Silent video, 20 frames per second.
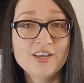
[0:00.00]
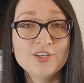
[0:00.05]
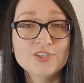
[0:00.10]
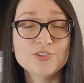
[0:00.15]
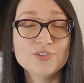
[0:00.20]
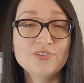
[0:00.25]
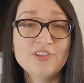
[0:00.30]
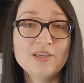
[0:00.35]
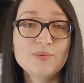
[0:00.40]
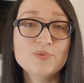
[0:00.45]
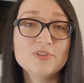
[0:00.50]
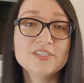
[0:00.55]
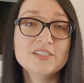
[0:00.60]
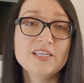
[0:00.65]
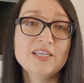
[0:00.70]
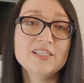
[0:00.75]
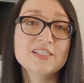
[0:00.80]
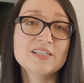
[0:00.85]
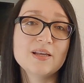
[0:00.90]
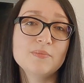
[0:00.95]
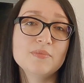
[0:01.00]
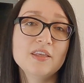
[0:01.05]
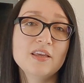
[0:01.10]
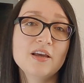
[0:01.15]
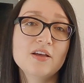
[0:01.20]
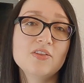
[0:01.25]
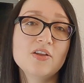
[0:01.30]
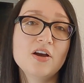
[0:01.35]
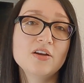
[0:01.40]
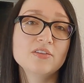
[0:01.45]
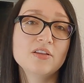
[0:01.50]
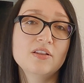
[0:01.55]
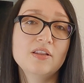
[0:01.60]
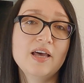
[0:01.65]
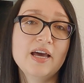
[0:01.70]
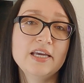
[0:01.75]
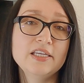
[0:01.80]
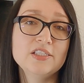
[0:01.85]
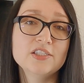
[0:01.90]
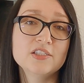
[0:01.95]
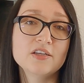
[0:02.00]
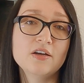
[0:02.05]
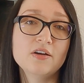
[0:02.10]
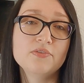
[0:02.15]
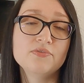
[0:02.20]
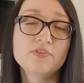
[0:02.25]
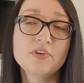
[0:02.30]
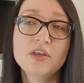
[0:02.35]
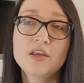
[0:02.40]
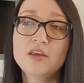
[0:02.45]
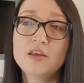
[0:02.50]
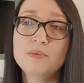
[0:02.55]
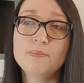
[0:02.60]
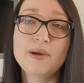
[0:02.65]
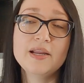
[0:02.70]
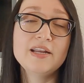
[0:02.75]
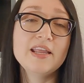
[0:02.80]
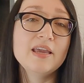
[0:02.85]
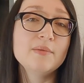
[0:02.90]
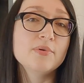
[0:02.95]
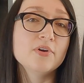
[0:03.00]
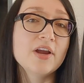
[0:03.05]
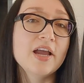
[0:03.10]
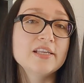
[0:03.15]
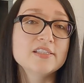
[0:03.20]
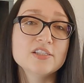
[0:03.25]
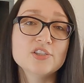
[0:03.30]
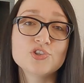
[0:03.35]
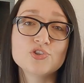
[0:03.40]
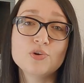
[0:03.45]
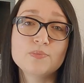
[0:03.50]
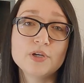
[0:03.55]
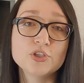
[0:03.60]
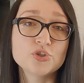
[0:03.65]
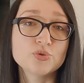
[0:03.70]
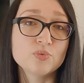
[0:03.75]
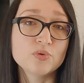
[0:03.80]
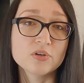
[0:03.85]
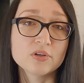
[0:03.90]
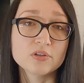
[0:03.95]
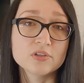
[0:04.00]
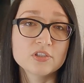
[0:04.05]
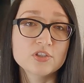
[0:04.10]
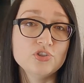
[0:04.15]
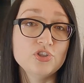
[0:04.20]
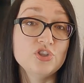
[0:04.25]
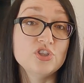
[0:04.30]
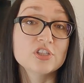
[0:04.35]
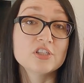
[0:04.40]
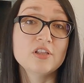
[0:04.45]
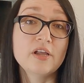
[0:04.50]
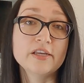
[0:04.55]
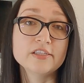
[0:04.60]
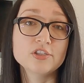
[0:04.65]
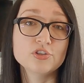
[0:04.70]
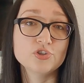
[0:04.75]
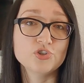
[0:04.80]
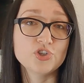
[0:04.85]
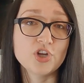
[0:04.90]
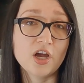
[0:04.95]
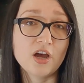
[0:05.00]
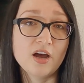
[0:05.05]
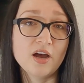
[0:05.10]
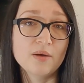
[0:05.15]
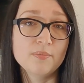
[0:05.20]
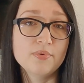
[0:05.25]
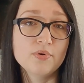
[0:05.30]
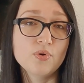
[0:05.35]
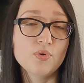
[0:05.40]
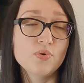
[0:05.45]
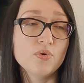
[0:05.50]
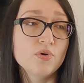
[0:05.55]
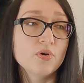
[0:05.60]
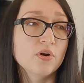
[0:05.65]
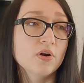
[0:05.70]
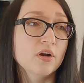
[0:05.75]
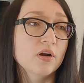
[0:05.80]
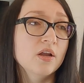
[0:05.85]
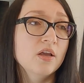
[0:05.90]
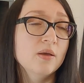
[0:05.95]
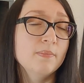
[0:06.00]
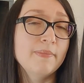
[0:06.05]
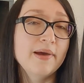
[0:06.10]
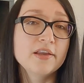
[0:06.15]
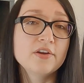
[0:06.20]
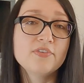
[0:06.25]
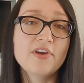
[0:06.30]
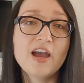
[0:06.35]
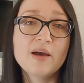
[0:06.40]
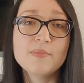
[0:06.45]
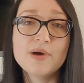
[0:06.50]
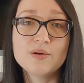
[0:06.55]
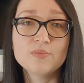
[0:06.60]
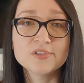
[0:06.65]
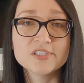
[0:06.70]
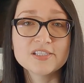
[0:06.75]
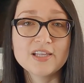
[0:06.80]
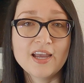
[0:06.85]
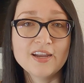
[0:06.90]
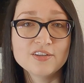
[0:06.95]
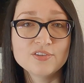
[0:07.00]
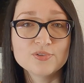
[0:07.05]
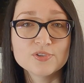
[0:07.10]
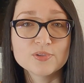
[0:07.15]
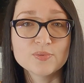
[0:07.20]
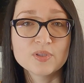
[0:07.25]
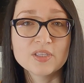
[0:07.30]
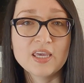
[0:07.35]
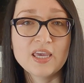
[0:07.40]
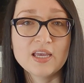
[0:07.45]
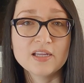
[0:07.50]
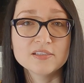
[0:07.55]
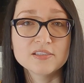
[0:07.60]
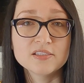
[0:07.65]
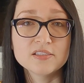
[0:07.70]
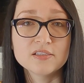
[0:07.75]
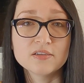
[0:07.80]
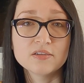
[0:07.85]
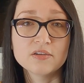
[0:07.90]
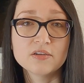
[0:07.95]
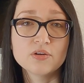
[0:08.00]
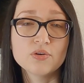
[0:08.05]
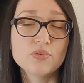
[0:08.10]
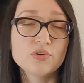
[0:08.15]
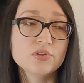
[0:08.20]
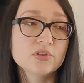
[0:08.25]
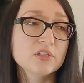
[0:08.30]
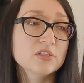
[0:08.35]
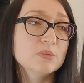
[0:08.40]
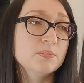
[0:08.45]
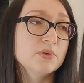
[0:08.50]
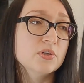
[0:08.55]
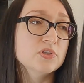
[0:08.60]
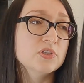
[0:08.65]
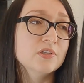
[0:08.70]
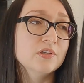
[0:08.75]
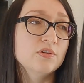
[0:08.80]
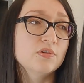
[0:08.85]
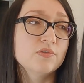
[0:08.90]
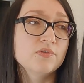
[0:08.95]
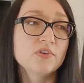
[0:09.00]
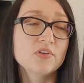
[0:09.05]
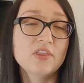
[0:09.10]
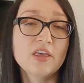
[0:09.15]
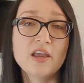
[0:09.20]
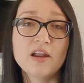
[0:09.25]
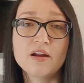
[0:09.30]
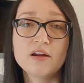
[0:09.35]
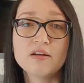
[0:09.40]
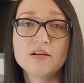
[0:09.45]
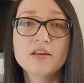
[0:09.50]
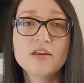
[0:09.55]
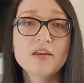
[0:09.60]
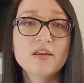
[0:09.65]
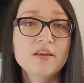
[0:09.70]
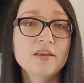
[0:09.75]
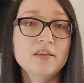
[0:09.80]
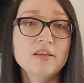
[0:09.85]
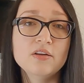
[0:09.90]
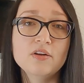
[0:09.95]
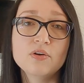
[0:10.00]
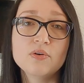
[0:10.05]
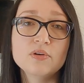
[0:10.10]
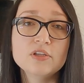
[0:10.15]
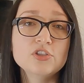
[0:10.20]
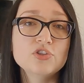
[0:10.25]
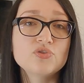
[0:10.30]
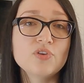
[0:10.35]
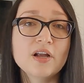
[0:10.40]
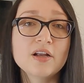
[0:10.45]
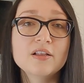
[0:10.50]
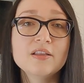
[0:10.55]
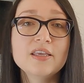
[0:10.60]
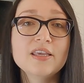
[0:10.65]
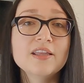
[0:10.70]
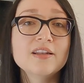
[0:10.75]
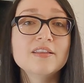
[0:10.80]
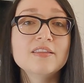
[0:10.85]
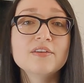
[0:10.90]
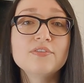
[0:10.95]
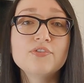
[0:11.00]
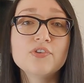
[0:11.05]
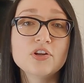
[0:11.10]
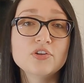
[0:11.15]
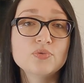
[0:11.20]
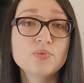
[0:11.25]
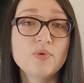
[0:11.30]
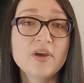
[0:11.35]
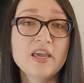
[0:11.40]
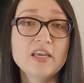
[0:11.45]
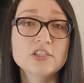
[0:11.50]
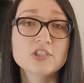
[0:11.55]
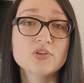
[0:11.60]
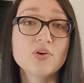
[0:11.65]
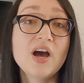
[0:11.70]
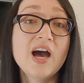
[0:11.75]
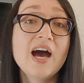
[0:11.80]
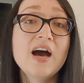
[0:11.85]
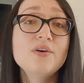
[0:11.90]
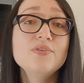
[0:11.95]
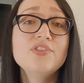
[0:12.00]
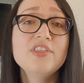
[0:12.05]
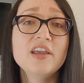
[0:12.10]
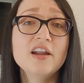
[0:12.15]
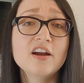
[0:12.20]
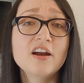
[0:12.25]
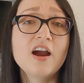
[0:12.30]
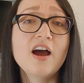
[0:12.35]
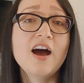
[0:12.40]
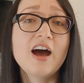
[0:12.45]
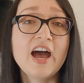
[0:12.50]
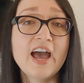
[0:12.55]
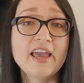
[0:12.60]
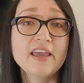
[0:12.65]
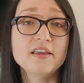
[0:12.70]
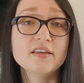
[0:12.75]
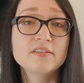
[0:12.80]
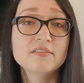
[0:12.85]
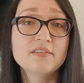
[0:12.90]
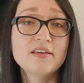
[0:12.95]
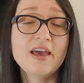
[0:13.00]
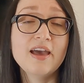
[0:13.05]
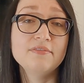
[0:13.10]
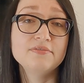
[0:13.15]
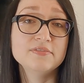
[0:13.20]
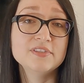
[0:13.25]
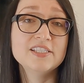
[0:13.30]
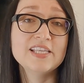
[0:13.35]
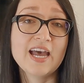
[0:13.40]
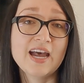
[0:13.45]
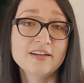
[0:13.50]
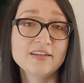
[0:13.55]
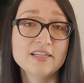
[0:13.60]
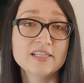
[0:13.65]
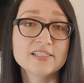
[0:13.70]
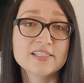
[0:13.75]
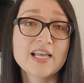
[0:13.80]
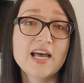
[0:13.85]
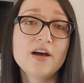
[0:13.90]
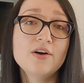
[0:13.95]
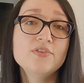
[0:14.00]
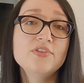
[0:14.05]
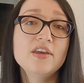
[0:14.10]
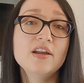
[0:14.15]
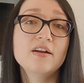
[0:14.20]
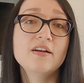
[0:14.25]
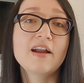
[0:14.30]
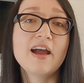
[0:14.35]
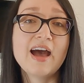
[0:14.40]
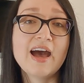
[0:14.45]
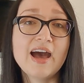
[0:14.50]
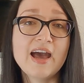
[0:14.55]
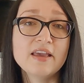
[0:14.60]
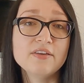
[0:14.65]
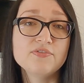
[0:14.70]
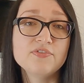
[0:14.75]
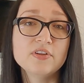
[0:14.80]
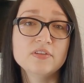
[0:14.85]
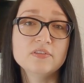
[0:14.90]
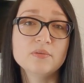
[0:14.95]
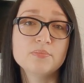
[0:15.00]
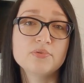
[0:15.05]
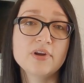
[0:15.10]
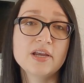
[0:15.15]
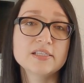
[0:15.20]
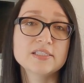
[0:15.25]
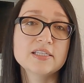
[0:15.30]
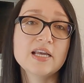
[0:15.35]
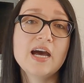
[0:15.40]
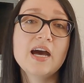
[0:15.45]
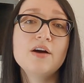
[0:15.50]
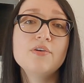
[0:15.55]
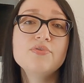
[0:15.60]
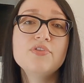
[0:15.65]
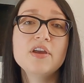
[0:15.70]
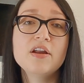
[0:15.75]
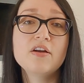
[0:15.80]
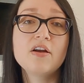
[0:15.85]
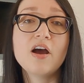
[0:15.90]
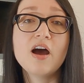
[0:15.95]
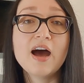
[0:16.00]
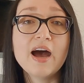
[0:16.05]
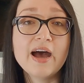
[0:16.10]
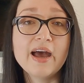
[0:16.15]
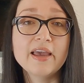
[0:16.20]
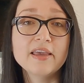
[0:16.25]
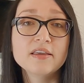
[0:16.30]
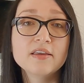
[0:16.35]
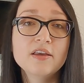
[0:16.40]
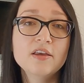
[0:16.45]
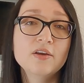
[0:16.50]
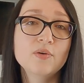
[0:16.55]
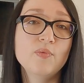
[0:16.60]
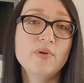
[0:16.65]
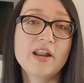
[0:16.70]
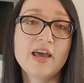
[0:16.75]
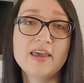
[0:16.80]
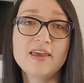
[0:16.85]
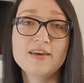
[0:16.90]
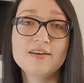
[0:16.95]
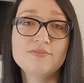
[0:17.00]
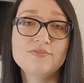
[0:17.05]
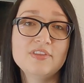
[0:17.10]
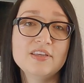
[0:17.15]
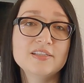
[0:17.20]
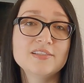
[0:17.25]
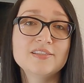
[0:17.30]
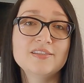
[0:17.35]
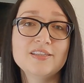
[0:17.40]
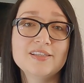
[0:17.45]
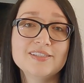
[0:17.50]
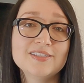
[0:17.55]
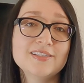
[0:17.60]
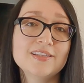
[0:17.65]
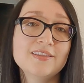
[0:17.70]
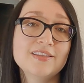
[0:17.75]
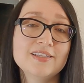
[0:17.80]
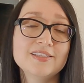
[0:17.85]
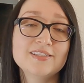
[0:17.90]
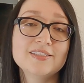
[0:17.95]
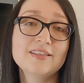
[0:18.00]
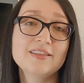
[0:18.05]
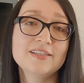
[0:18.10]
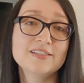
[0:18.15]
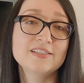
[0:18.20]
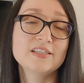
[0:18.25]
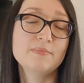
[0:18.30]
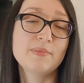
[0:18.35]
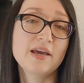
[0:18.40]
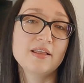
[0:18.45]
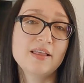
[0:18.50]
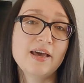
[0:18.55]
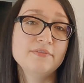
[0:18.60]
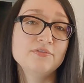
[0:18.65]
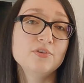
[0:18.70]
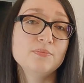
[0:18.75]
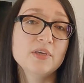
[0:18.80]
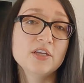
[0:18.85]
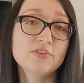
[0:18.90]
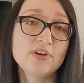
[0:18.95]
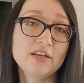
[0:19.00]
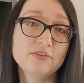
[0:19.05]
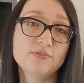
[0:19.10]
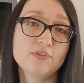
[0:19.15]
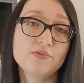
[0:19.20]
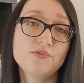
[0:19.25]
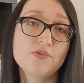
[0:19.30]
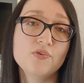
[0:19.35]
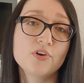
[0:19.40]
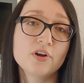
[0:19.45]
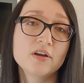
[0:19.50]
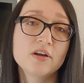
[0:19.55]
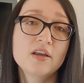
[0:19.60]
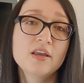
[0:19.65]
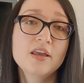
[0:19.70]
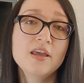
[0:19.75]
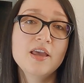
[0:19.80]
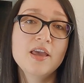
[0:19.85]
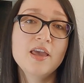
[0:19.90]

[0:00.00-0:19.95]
So they will say something along the lines of, my neighbor has it so much worse, she just lost her job, or my grandma was diagnosed with cancer, or this person over there, is struggling in a different way. So how dare I have sadness? How dare I feel depressed? How dare I, when I have this, this, and this, and this in my life to be grateful for?